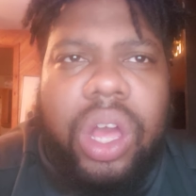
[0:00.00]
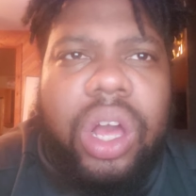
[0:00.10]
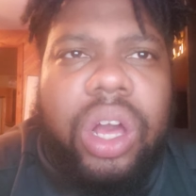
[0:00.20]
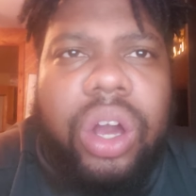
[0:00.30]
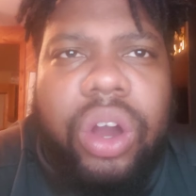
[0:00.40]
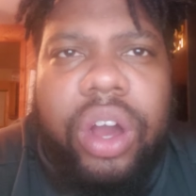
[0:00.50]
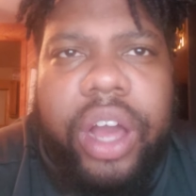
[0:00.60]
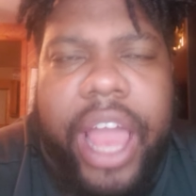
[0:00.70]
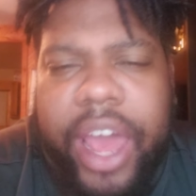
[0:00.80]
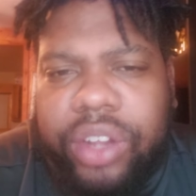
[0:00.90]

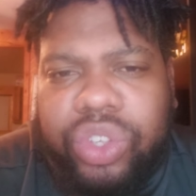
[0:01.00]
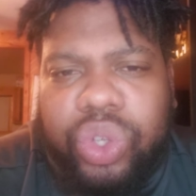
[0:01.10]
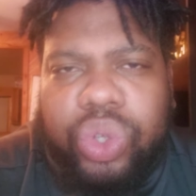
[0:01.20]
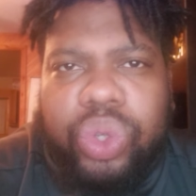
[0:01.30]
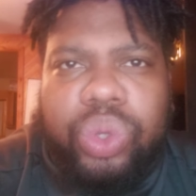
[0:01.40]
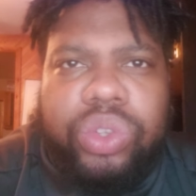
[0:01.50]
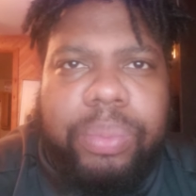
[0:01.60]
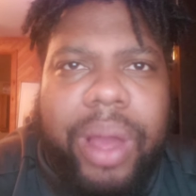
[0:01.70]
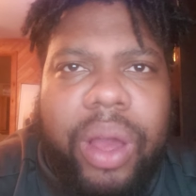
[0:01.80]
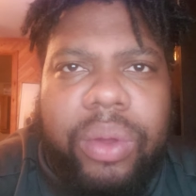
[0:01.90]
attitudes
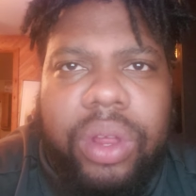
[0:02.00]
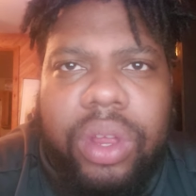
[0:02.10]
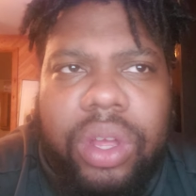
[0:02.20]
about